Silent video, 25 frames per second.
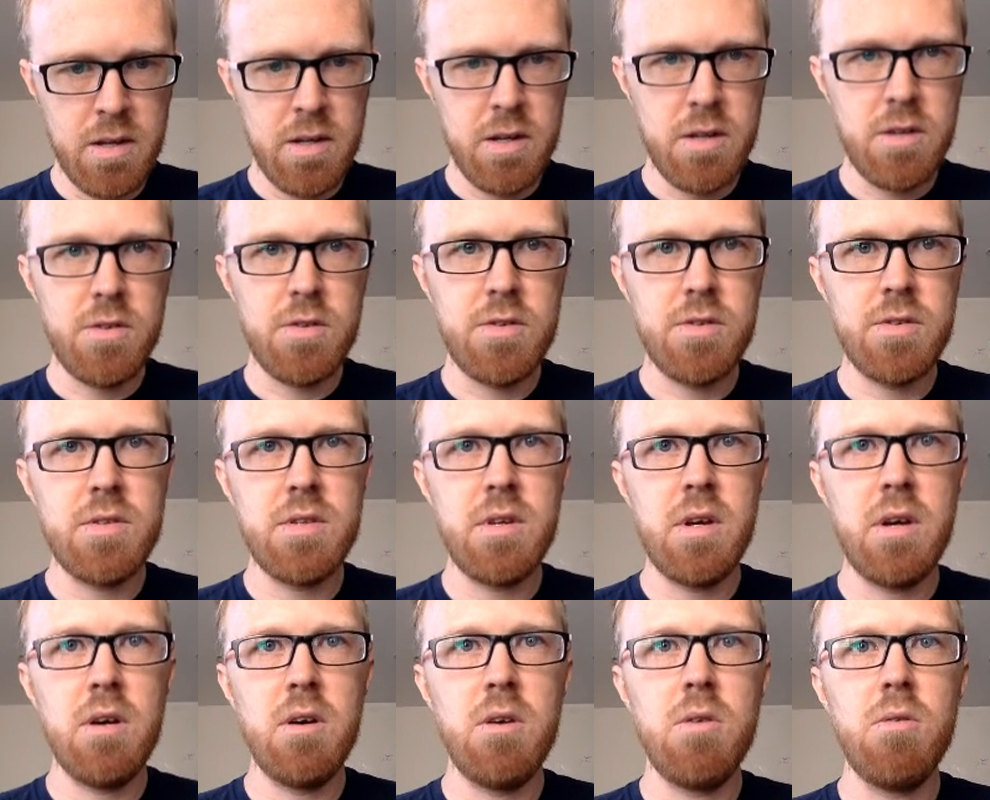
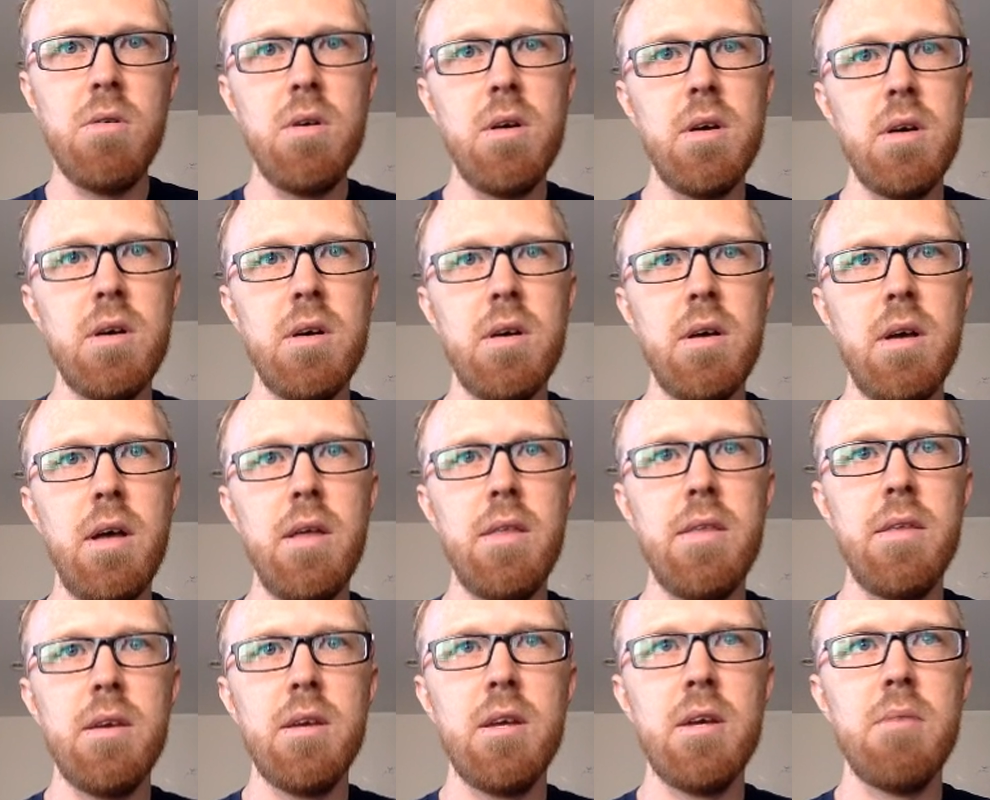So I
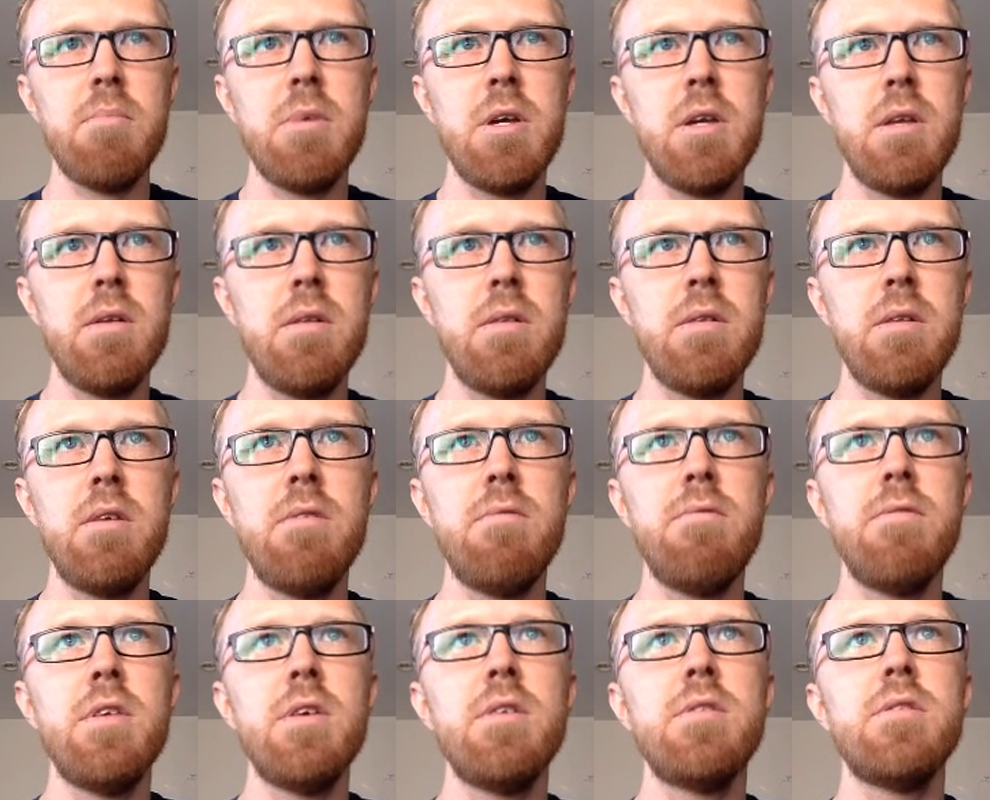think I'm going to
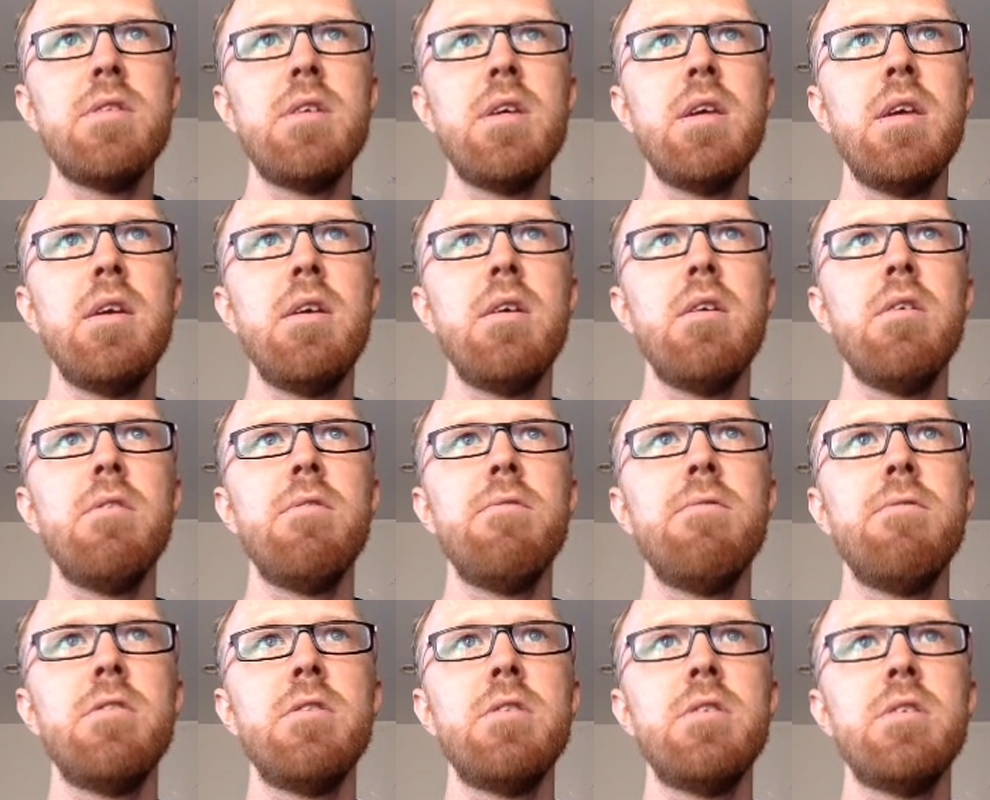leave this here
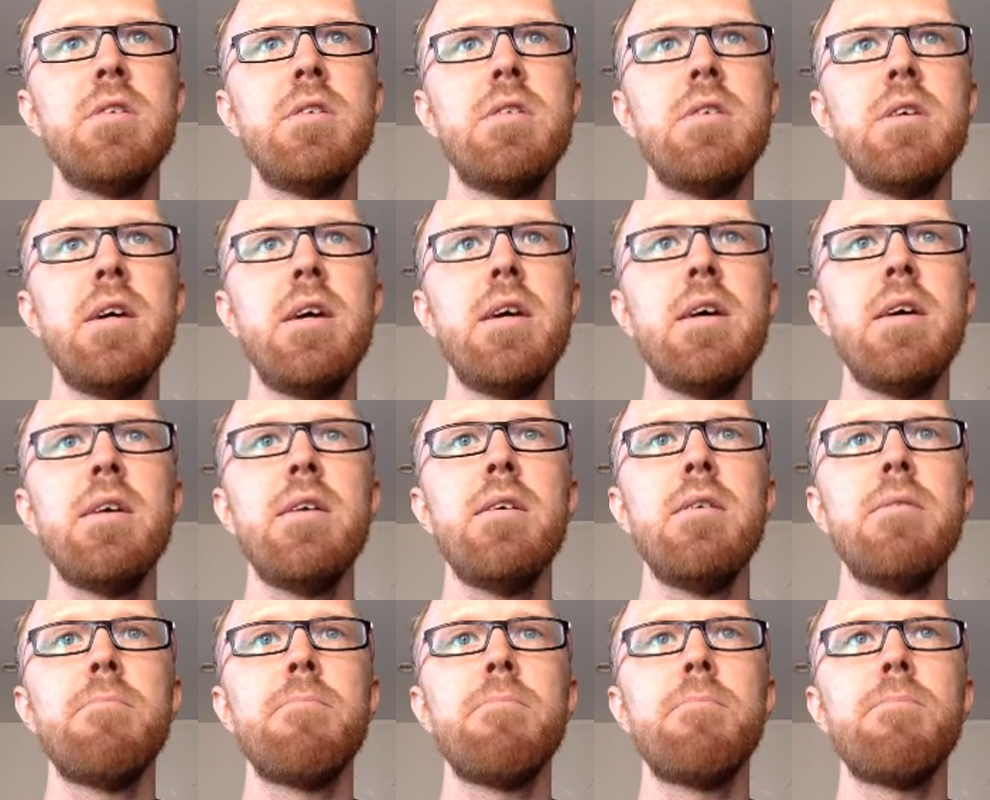for today.
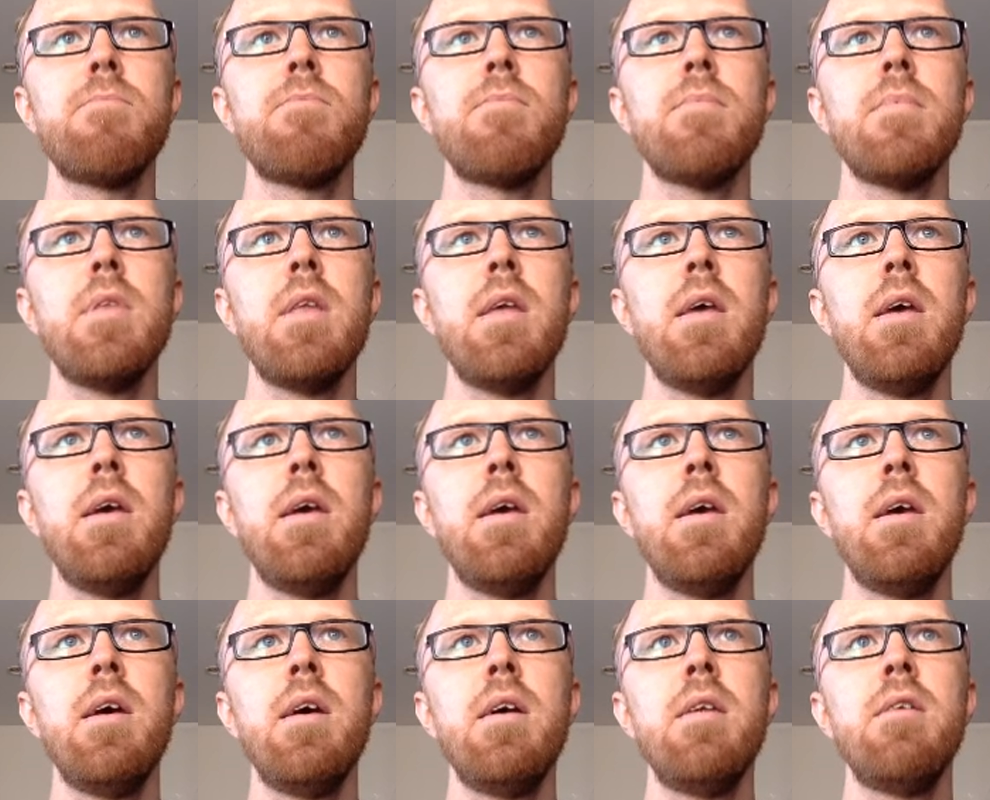
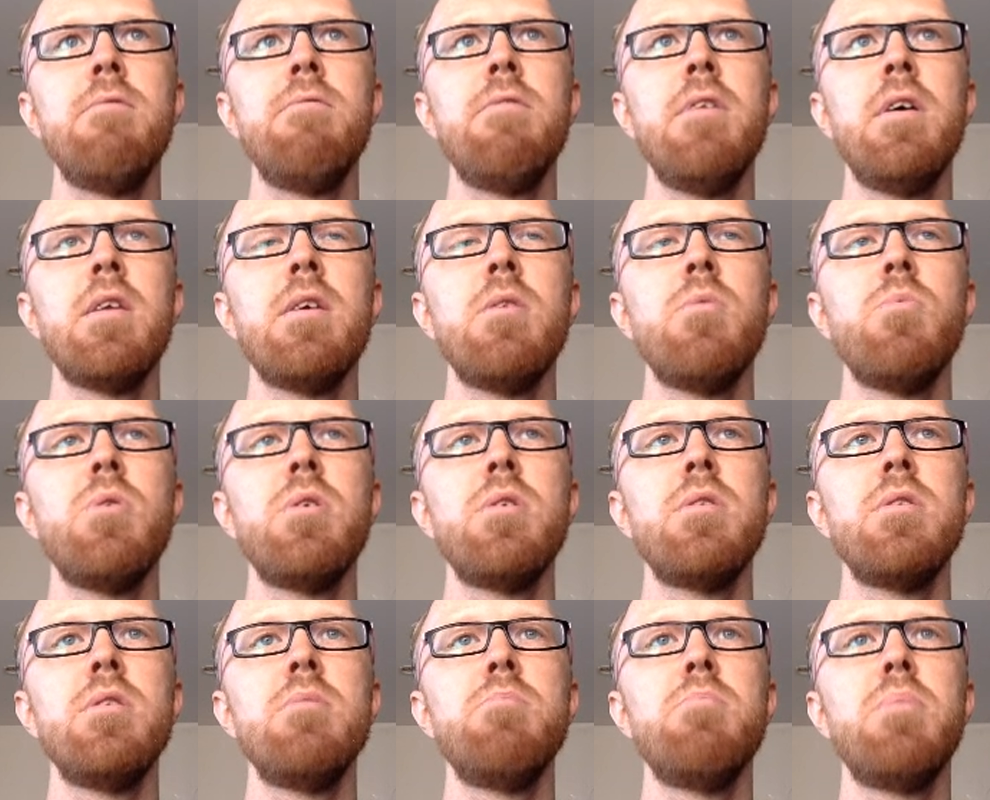And if
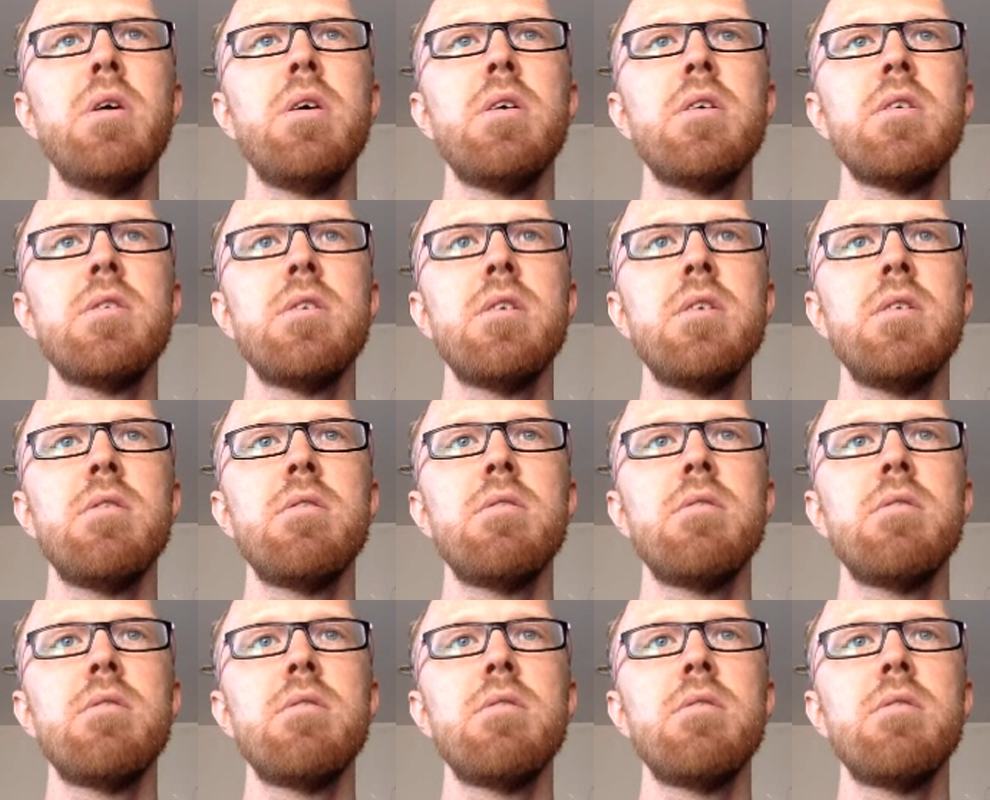anyone debugs it,